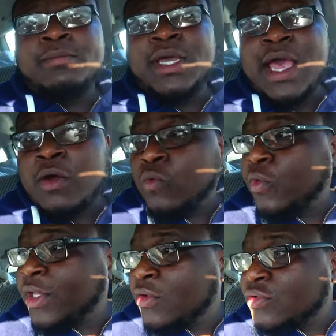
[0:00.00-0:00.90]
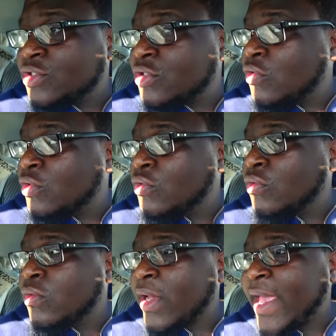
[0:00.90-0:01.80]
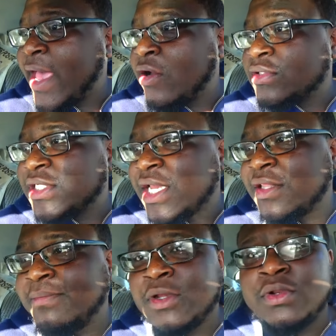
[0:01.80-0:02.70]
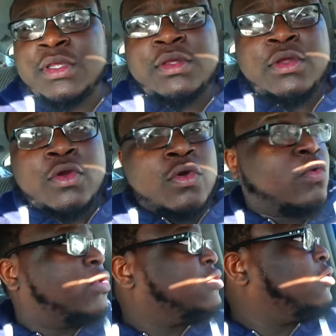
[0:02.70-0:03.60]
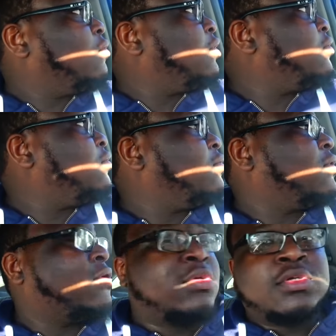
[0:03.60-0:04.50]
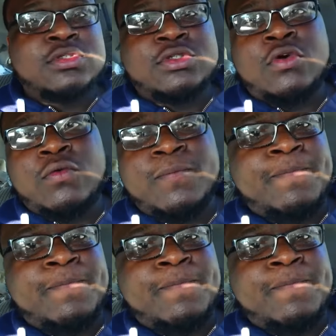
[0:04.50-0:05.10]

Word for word: but I will show you outside the building what's going on. So,